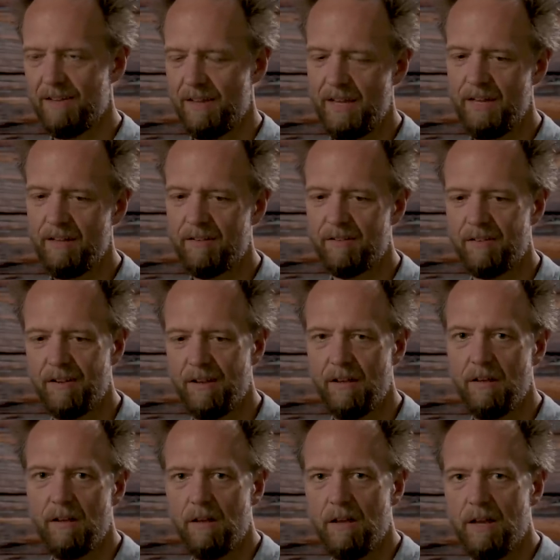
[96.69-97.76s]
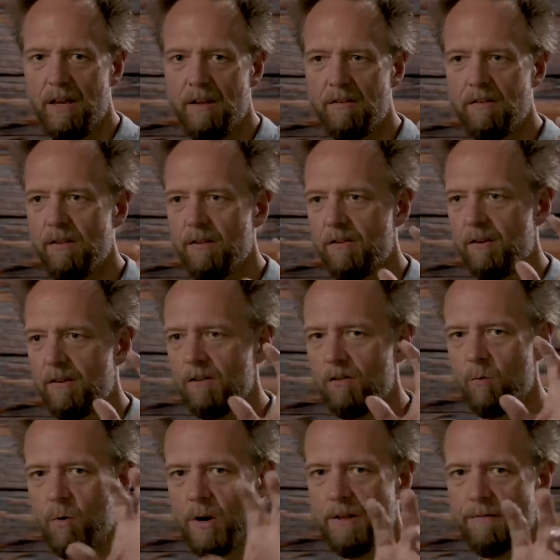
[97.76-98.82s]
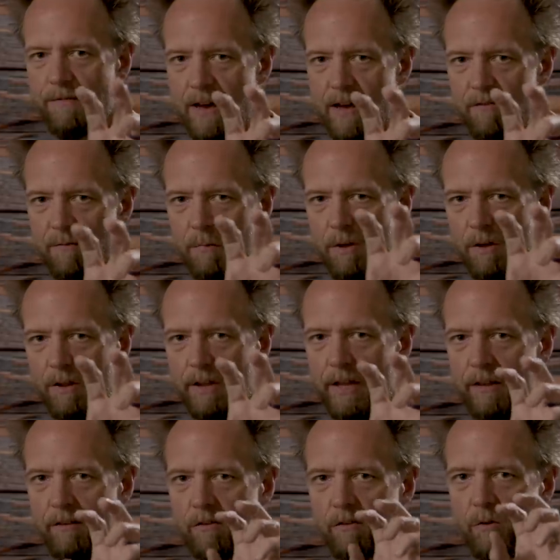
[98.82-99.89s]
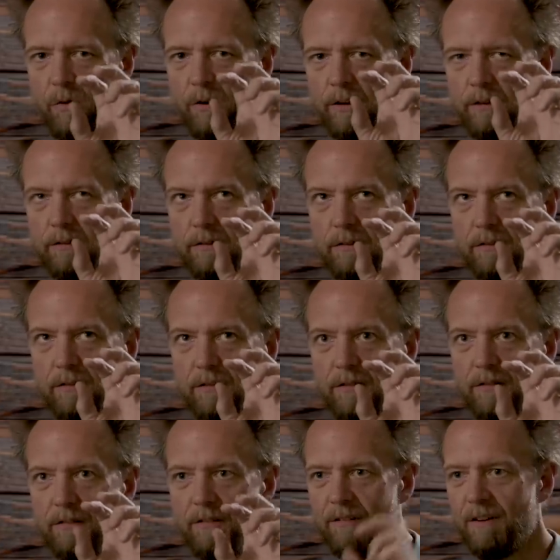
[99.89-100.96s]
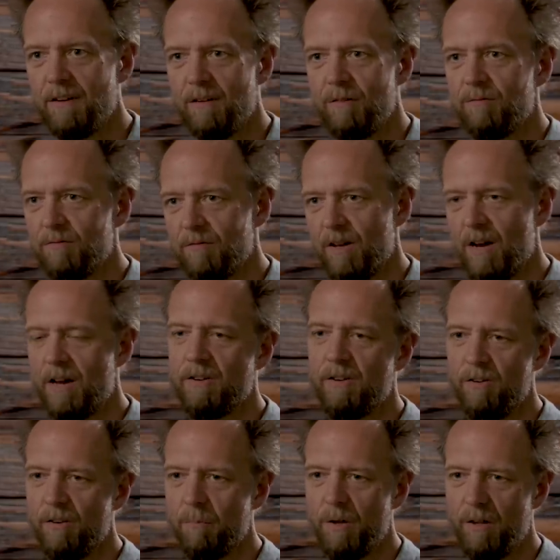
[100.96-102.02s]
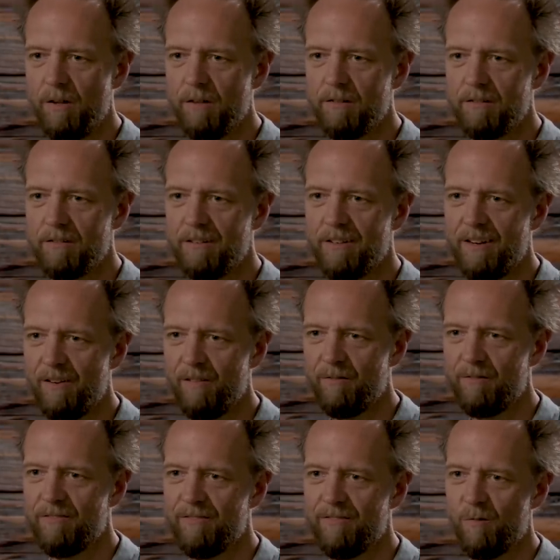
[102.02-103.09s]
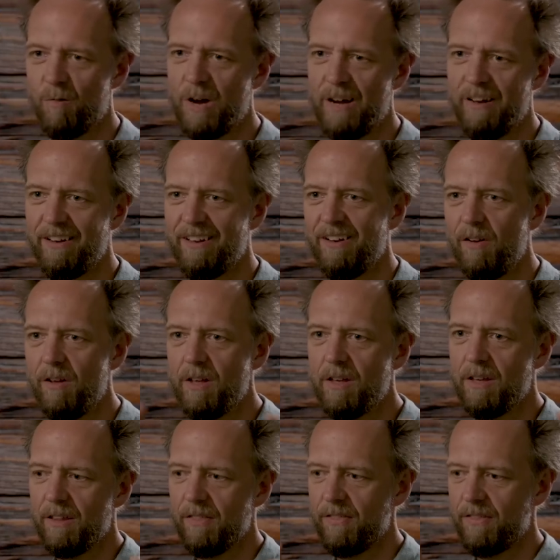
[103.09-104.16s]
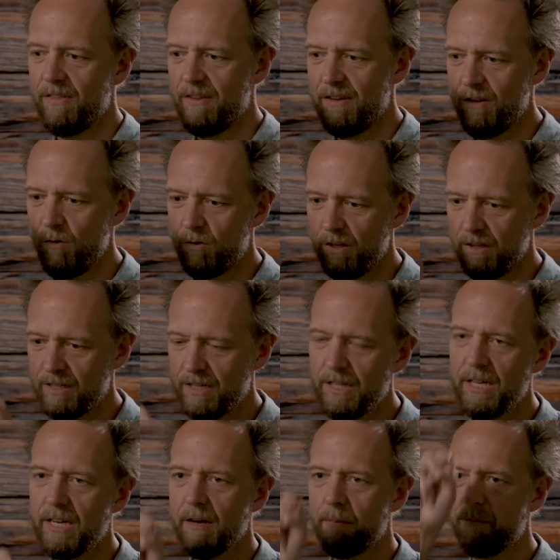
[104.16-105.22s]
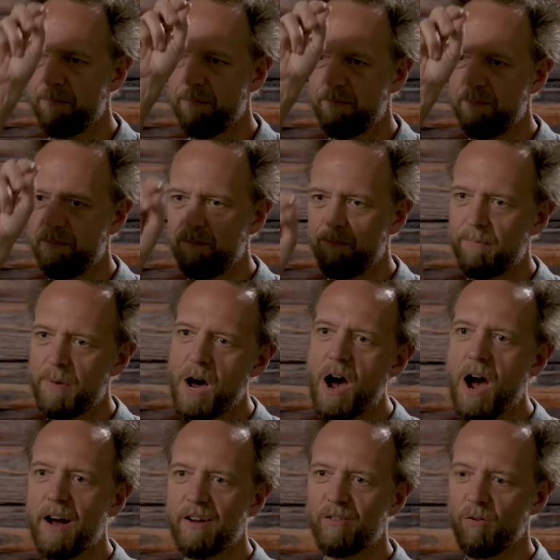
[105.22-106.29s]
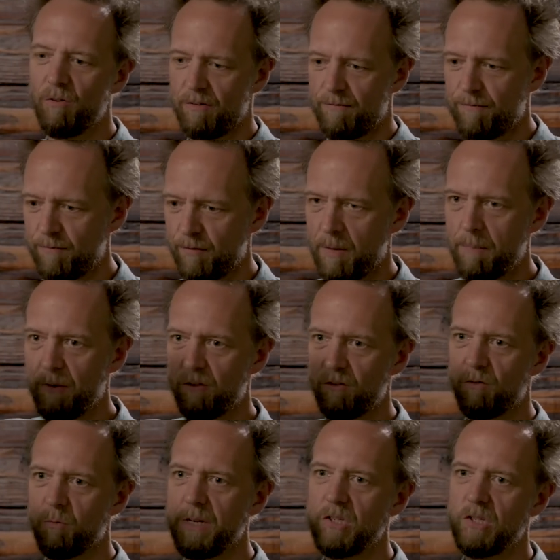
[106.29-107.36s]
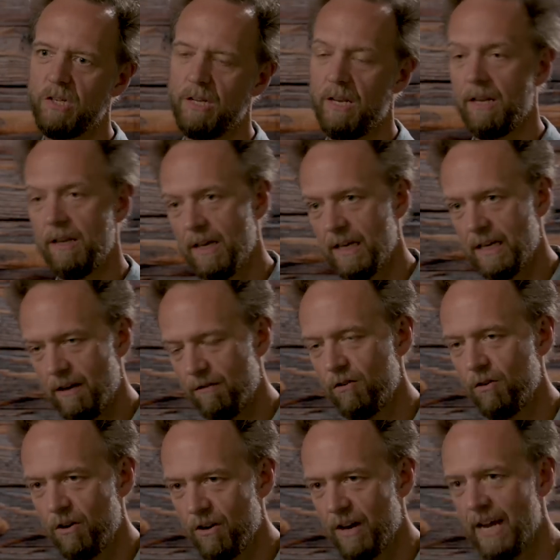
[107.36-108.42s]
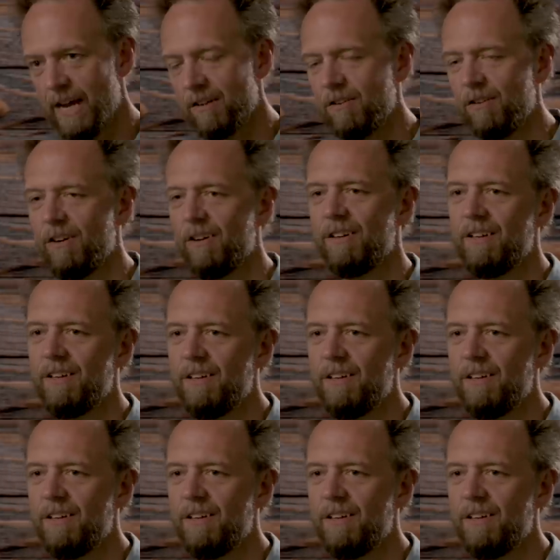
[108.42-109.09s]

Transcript: It's, is this a 25 mil lens or a, you know, 100 mil? You know, why? You know, you can click a box or flip a switch and it gives you your answer.